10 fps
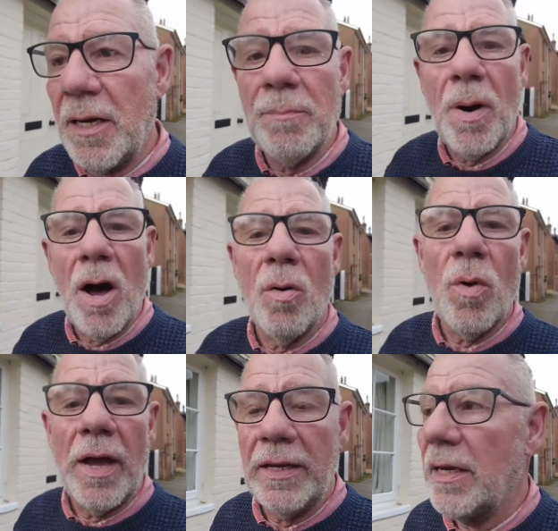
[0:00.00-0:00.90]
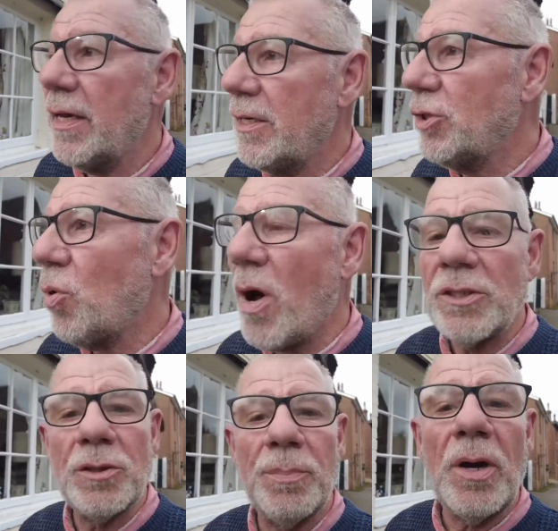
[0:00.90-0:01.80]
Barkway. It's
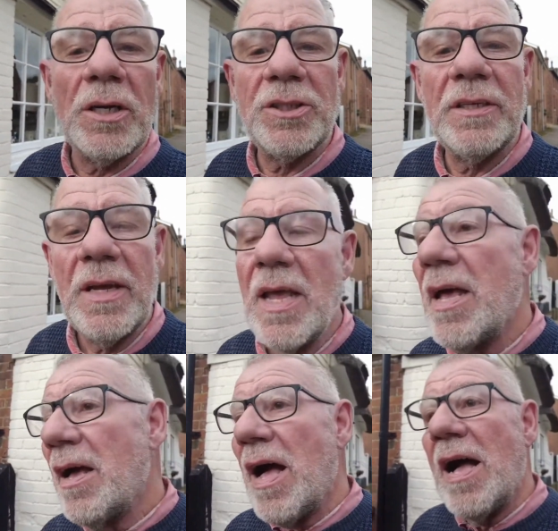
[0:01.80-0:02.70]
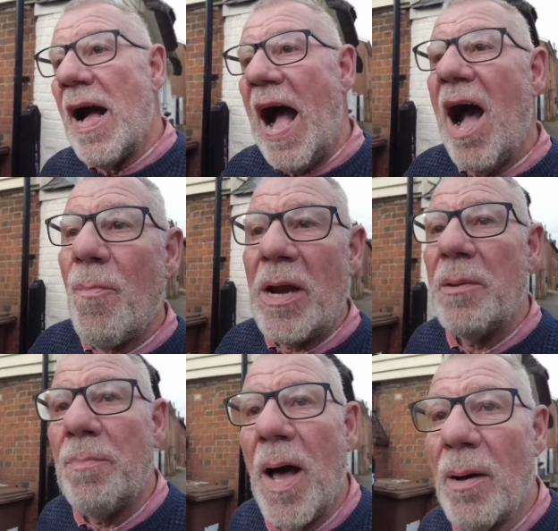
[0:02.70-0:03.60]
quite surprising how
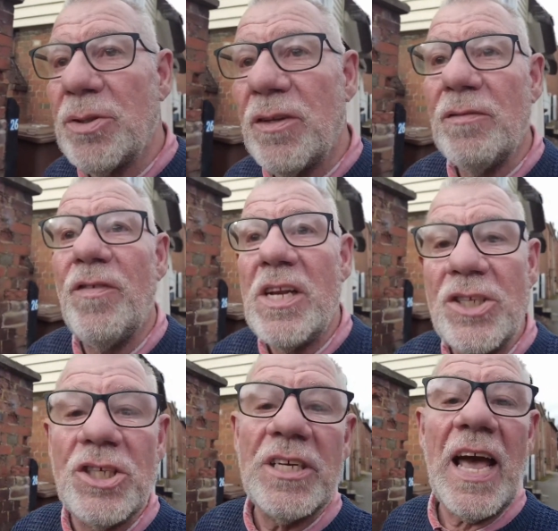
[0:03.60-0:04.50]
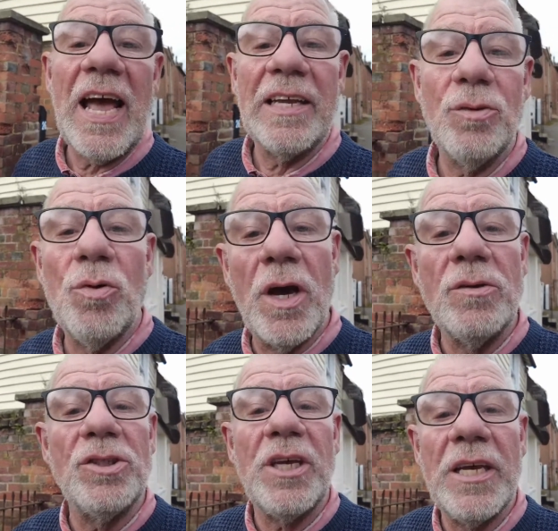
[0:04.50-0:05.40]
many pubs villages had all
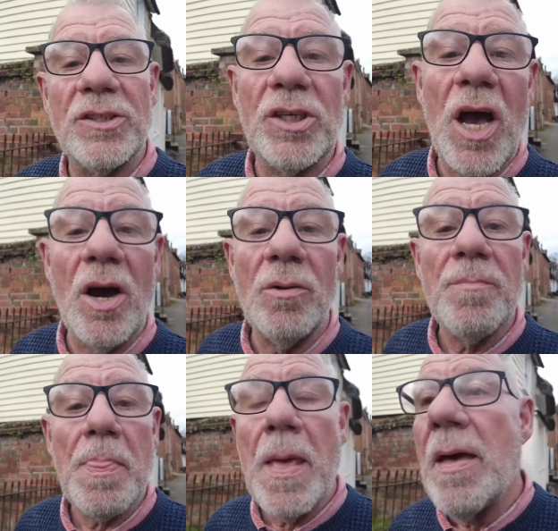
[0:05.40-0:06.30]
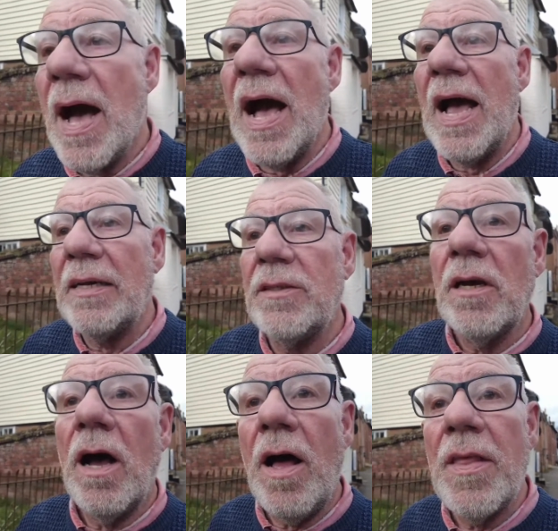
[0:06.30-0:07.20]
those years ago, and
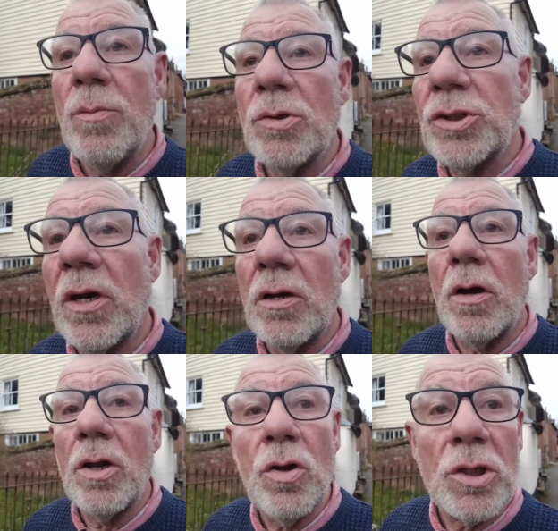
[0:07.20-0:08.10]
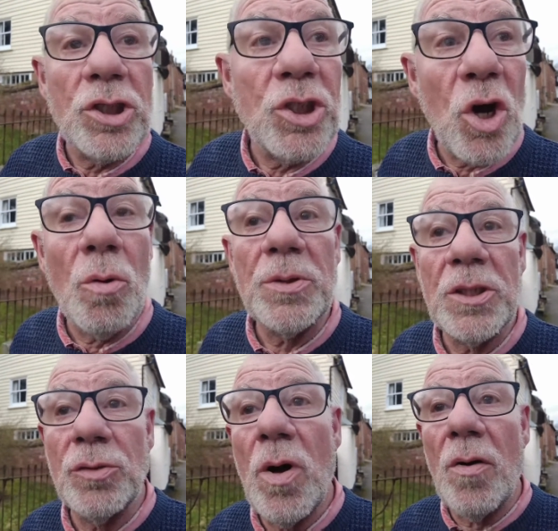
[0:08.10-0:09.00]
there were also a lot of shops
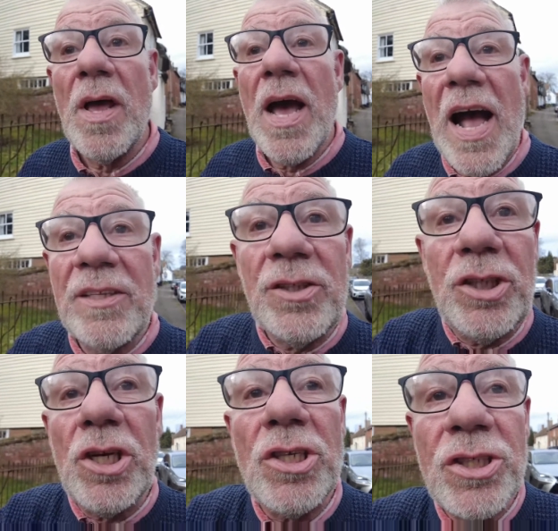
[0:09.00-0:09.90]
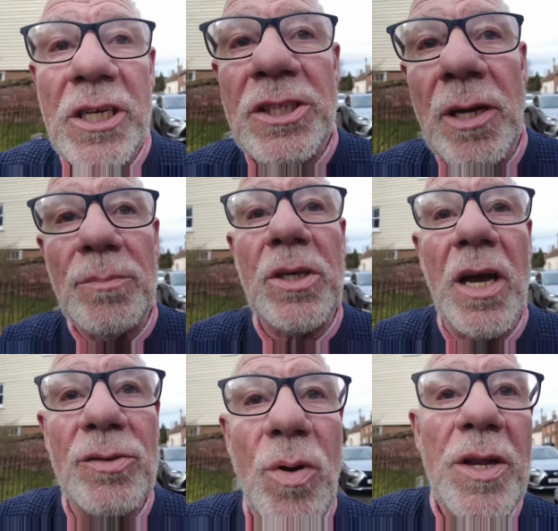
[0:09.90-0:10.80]
as well. And you can see
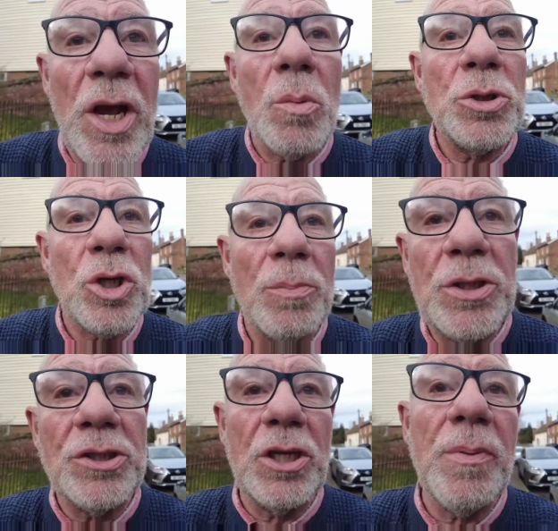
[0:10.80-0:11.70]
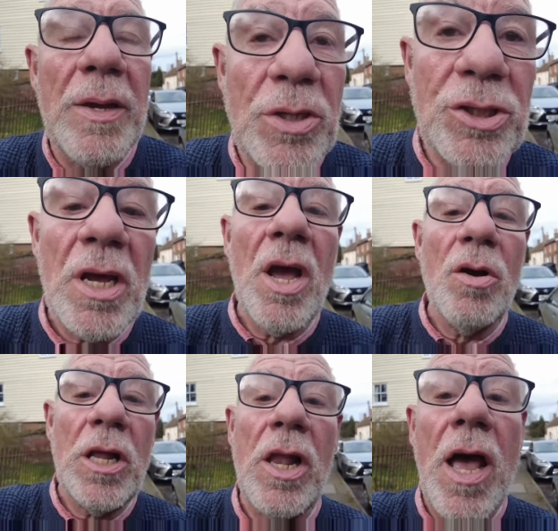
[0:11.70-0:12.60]
sometimes where the old shops used to be, which
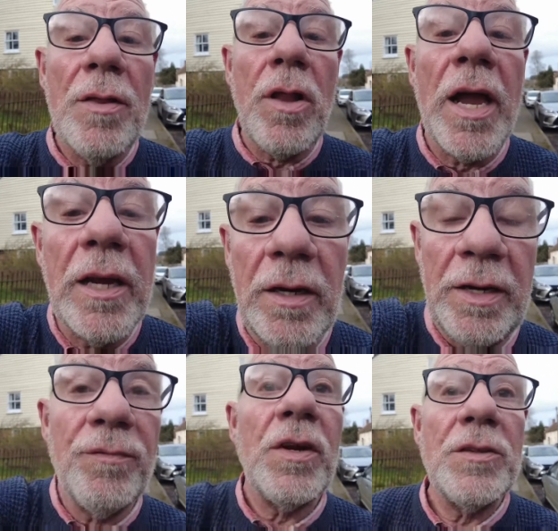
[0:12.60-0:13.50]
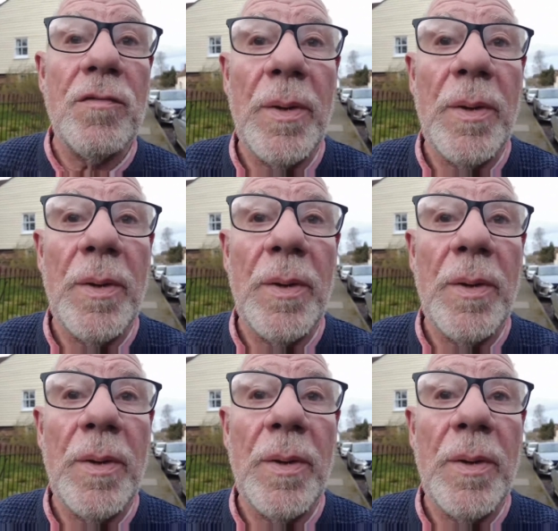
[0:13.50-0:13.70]
like in front of